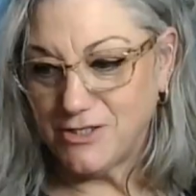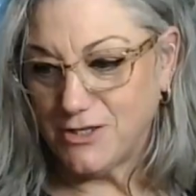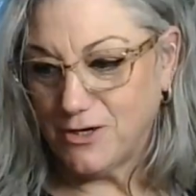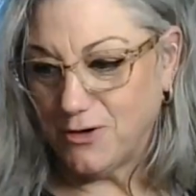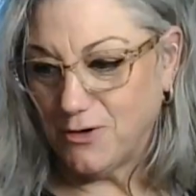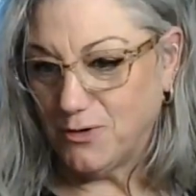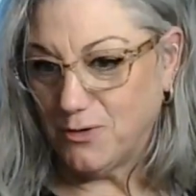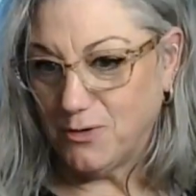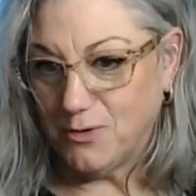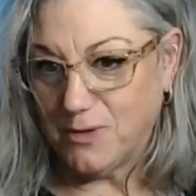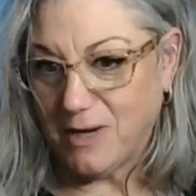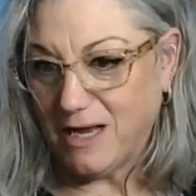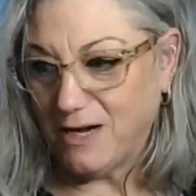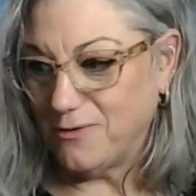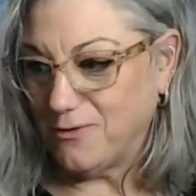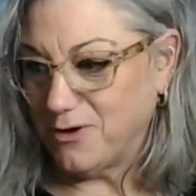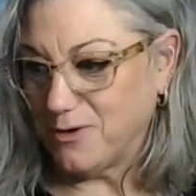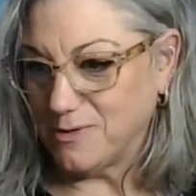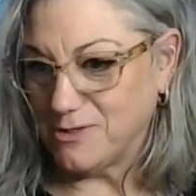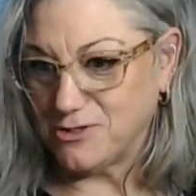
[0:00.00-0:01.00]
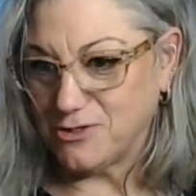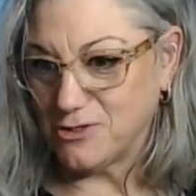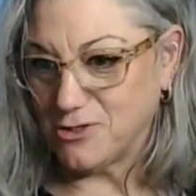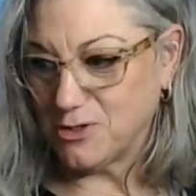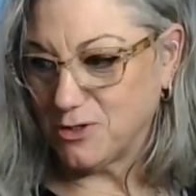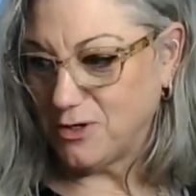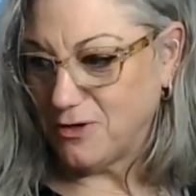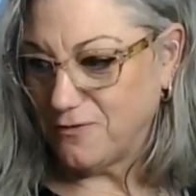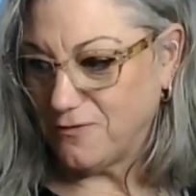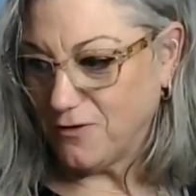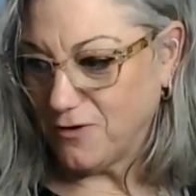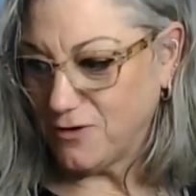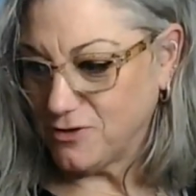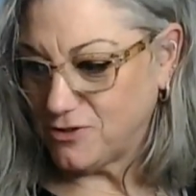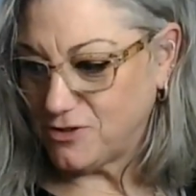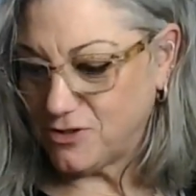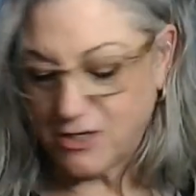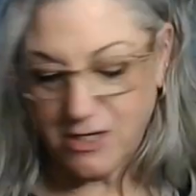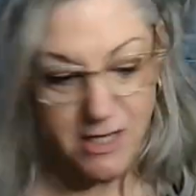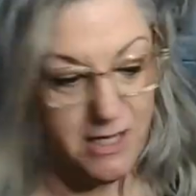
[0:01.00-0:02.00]
So I don't know which to show you
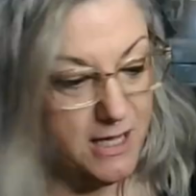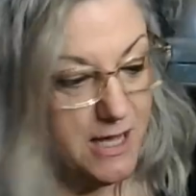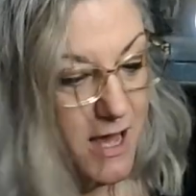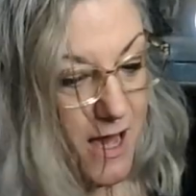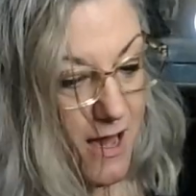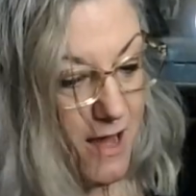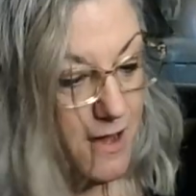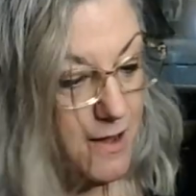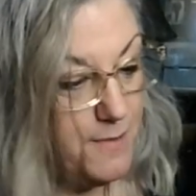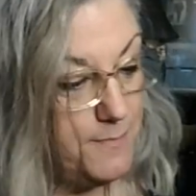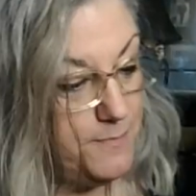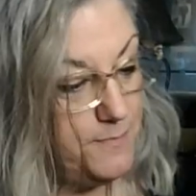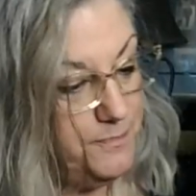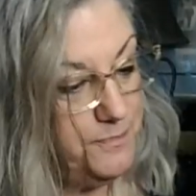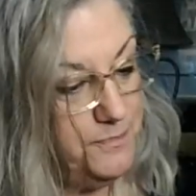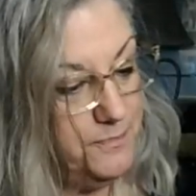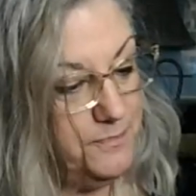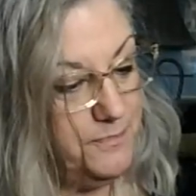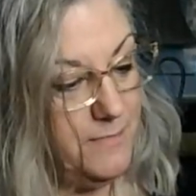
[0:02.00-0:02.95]
first. Um,